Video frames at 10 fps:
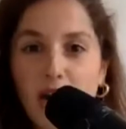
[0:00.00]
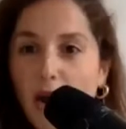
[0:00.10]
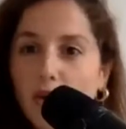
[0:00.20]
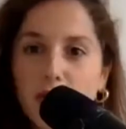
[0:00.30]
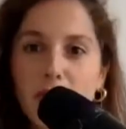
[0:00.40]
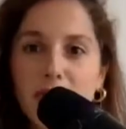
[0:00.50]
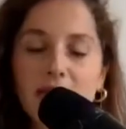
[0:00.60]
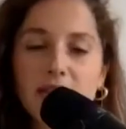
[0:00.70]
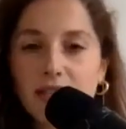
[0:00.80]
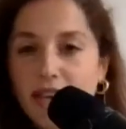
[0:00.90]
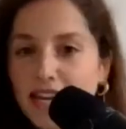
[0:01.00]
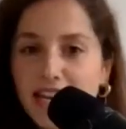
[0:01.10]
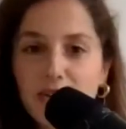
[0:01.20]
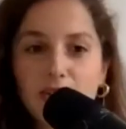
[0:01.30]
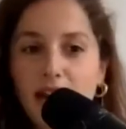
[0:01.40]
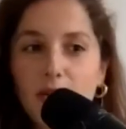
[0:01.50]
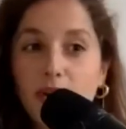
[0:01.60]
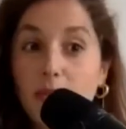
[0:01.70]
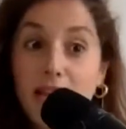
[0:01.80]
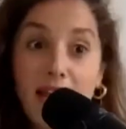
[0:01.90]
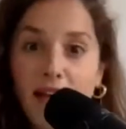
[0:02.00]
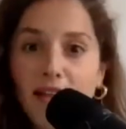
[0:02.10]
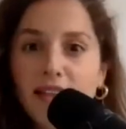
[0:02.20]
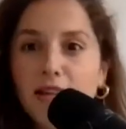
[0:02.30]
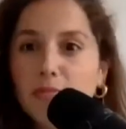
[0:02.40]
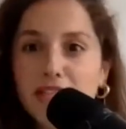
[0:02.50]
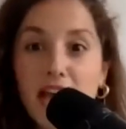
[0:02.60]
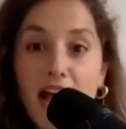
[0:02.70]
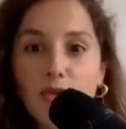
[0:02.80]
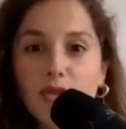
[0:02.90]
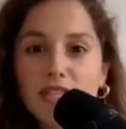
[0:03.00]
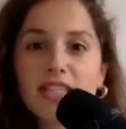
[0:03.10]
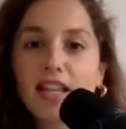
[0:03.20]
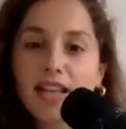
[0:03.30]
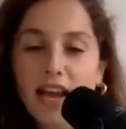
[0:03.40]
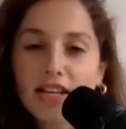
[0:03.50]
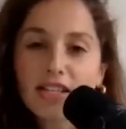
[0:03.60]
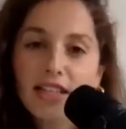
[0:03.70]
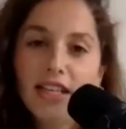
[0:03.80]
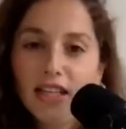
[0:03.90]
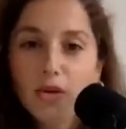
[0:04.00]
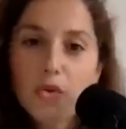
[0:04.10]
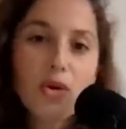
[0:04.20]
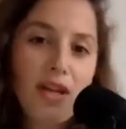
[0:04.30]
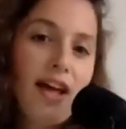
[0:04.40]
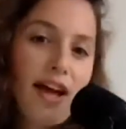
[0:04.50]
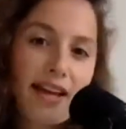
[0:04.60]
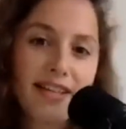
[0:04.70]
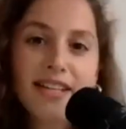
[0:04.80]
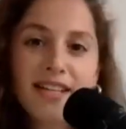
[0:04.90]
I want to be skinny, or I want to be healthy. But yeah, how does that actually look like?